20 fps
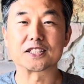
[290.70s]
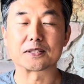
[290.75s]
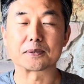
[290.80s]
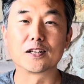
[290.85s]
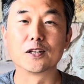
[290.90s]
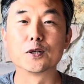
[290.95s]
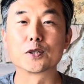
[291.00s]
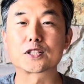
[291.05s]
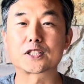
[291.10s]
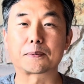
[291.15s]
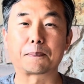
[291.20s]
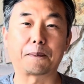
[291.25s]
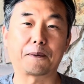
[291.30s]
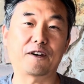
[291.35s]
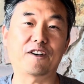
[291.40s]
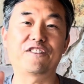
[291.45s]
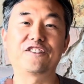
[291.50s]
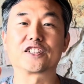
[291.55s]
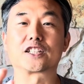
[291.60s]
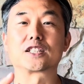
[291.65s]
looks
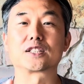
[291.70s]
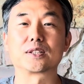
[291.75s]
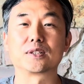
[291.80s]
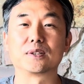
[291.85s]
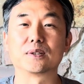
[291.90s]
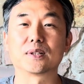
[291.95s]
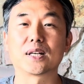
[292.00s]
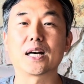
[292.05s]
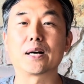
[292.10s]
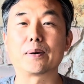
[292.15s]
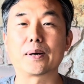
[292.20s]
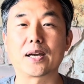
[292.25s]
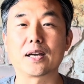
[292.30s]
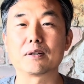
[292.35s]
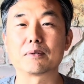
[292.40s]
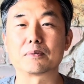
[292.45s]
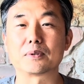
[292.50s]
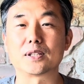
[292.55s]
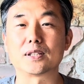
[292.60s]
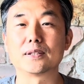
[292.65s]
perfect to you.
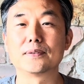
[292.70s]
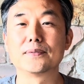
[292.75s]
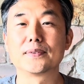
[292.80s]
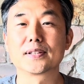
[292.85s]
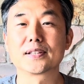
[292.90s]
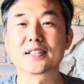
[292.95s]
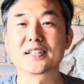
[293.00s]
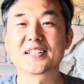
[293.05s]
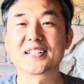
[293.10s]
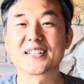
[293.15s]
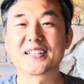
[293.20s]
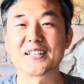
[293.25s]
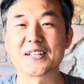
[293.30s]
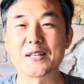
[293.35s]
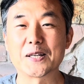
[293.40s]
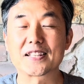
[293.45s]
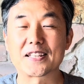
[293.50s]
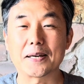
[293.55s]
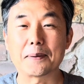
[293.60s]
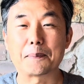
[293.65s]
However,
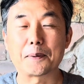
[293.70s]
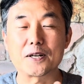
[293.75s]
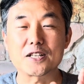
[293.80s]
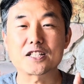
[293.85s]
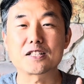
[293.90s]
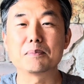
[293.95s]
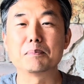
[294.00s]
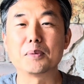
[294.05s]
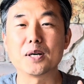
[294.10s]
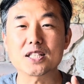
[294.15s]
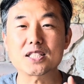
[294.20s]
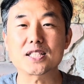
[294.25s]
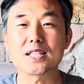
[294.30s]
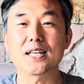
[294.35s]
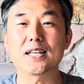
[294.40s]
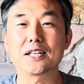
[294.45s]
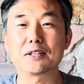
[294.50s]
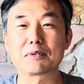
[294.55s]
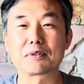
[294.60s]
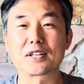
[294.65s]
that person must
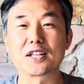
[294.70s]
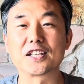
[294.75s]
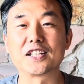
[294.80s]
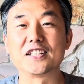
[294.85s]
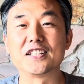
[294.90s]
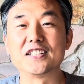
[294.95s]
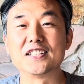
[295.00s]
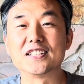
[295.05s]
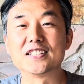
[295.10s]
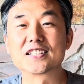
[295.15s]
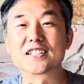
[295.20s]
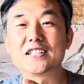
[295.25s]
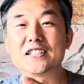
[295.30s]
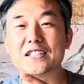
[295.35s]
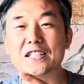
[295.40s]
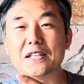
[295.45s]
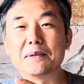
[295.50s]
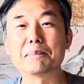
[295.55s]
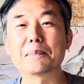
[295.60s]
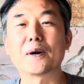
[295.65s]
have the
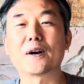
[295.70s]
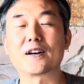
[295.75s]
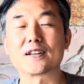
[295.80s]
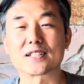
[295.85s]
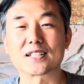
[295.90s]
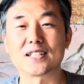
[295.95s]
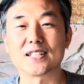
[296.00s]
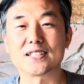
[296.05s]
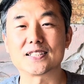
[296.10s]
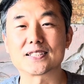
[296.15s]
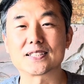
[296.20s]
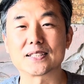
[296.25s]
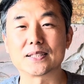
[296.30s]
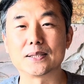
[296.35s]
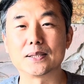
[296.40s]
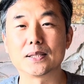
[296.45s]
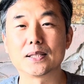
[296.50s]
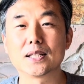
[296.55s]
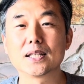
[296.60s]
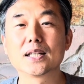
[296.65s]
yin part, let's
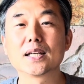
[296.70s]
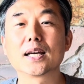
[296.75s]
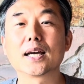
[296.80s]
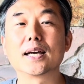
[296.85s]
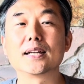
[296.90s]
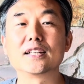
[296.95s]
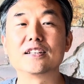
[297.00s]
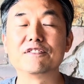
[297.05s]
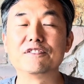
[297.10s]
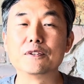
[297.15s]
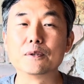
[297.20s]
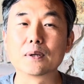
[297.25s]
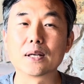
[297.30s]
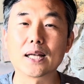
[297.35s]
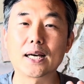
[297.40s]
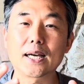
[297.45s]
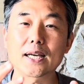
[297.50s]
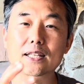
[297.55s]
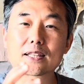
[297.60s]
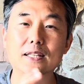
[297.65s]
see. And if you
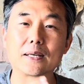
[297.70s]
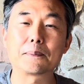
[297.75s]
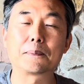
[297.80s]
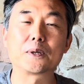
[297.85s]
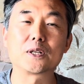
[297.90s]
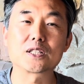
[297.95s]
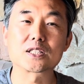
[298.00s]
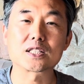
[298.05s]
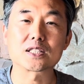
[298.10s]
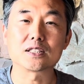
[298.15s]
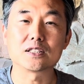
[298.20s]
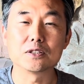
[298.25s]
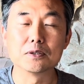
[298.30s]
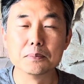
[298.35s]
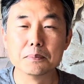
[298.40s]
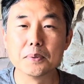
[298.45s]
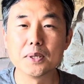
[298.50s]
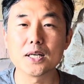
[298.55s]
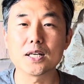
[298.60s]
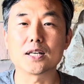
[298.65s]
like that person, you
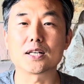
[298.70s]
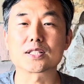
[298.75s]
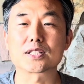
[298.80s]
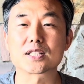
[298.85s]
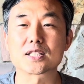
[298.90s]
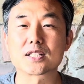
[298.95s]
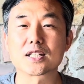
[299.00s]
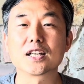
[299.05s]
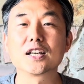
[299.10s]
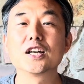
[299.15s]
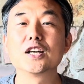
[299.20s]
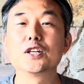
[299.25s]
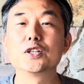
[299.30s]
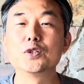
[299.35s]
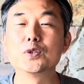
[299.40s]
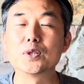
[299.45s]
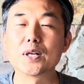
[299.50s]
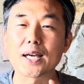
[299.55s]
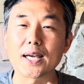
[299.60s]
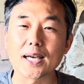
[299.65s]
must
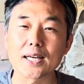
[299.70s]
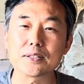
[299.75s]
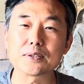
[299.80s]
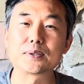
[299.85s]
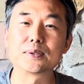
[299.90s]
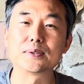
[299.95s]
you have